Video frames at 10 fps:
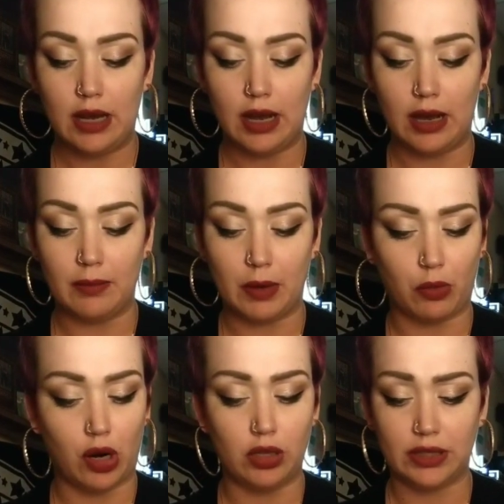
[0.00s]
and
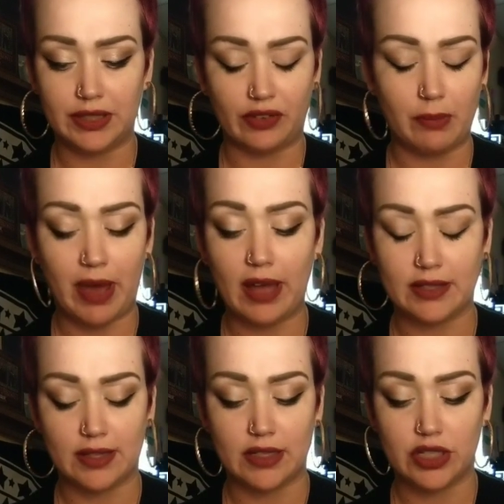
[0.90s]
we're all on different
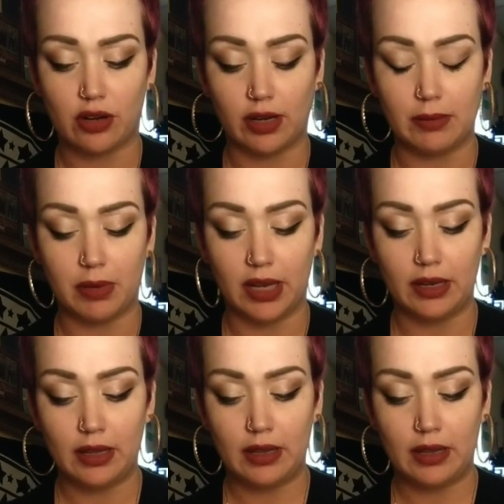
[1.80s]
paths in this journey, but